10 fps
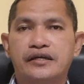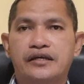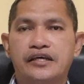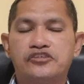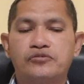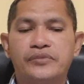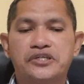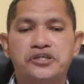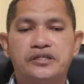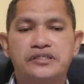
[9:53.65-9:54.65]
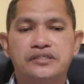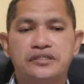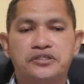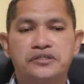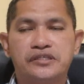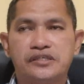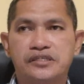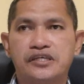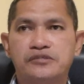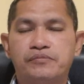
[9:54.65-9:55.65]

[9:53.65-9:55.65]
classroom action research, in this case